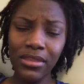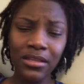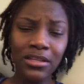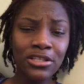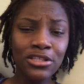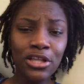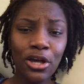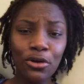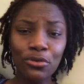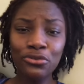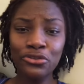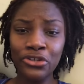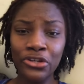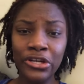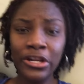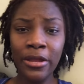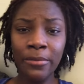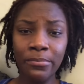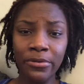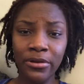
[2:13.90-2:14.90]
This whole
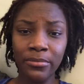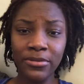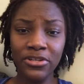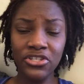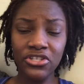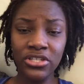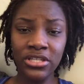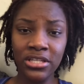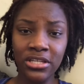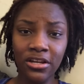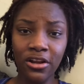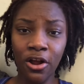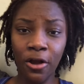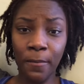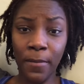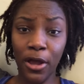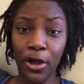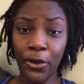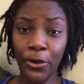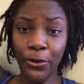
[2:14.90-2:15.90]
journey, I pretty much did it on
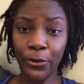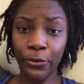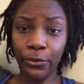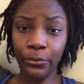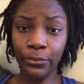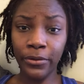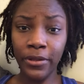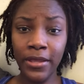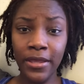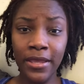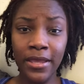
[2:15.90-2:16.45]
my own.